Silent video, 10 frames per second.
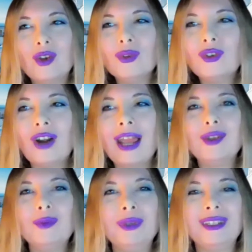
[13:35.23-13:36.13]
Don't
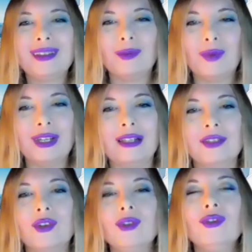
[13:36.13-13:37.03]
try to be someone
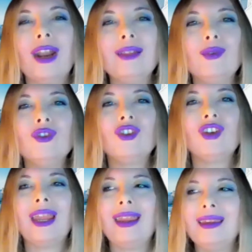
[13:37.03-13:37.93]
else. Don't try to
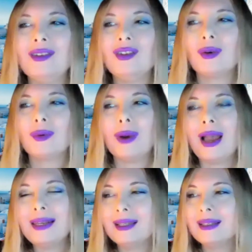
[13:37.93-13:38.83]
change
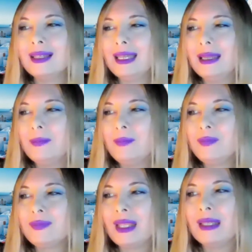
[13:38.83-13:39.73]
radically
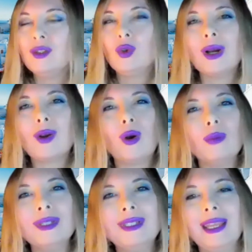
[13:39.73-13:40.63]
to
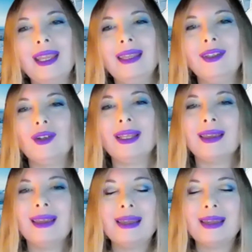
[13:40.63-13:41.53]
accommodate.
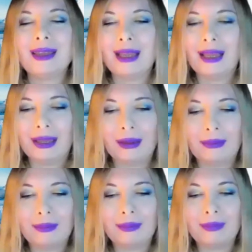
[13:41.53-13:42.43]

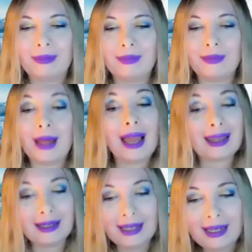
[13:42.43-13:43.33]

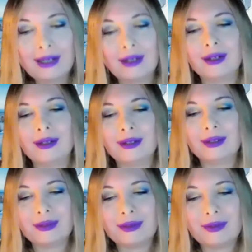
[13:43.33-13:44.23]
I can
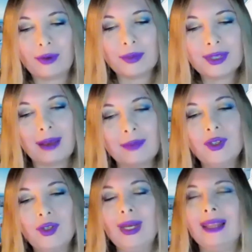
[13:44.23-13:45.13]
hear from some
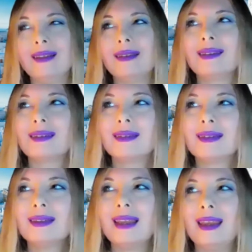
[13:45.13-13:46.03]
students
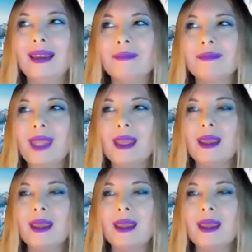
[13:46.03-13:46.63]
saying,